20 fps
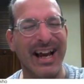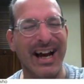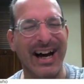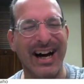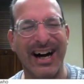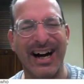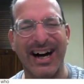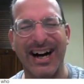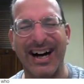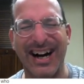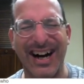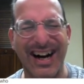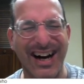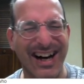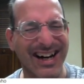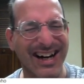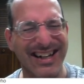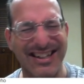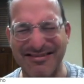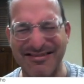Uh,
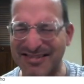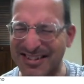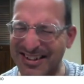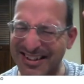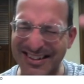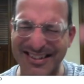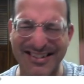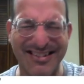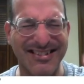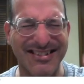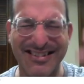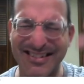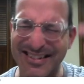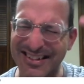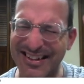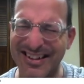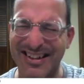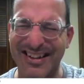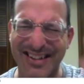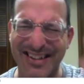uh,
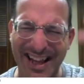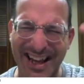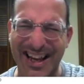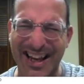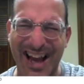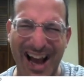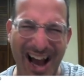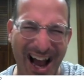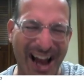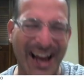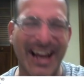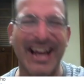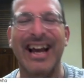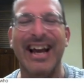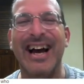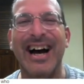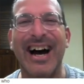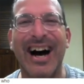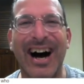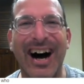the, that guy.
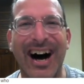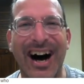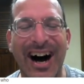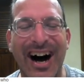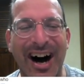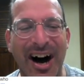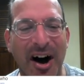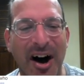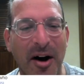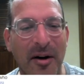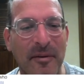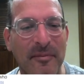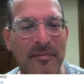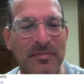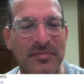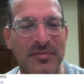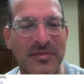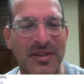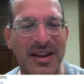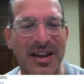
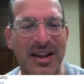Um,